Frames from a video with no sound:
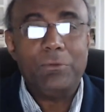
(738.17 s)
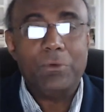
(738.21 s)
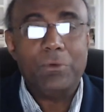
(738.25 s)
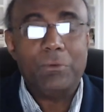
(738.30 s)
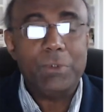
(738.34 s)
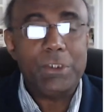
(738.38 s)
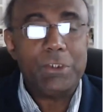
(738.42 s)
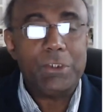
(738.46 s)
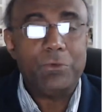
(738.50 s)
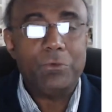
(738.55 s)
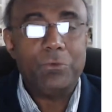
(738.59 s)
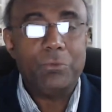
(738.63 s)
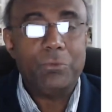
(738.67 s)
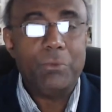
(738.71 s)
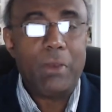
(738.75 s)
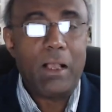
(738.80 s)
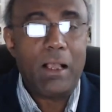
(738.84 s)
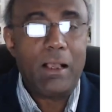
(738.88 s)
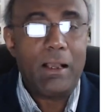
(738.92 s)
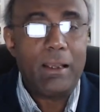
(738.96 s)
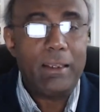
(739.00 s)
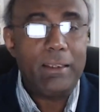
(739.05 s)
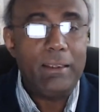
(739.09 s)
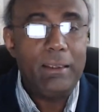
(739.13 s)
So which is
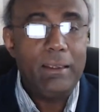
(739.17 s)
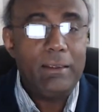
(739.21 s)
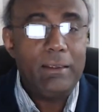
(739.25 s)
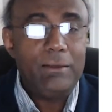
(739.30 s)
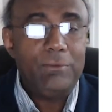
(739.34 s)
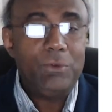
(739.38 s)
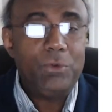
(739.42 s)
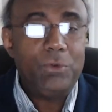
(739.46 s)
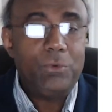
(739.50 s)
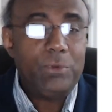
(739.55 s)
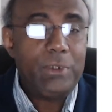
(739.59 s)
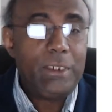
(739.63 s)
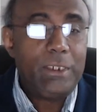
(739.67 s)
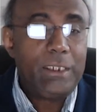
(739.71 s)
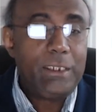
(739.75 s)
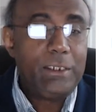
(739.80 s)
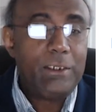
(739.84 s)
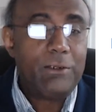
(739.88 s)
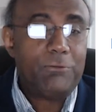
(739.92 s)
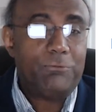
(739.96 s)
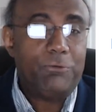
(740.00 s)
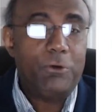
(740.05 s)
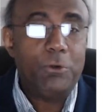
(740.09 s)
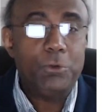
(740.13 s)
why you
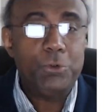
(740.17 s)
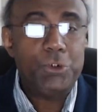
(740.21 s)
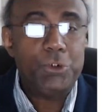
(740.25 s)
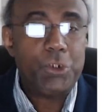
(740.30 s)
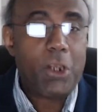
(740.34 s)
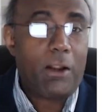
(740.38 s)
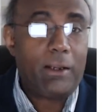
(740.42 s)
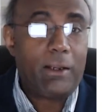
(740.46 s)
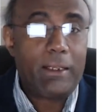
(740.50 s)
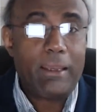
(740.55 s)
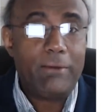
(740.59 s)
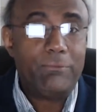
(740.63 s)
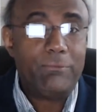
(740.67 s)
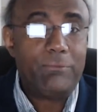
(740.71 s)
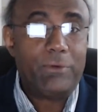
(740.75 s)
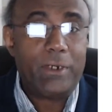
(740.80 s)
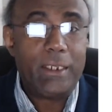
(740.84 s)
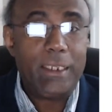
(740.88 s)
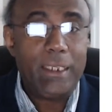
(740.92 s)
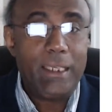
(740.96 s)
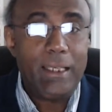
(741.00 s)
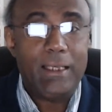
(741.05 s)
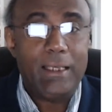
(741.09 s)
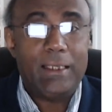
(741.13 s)
need a flu shot
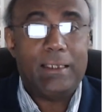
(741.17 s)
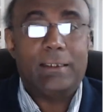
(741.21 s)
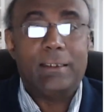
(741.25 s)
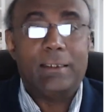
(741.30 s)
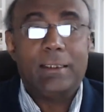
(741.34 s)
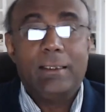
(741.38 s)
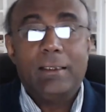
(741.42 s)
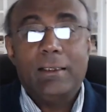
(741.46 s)
every year.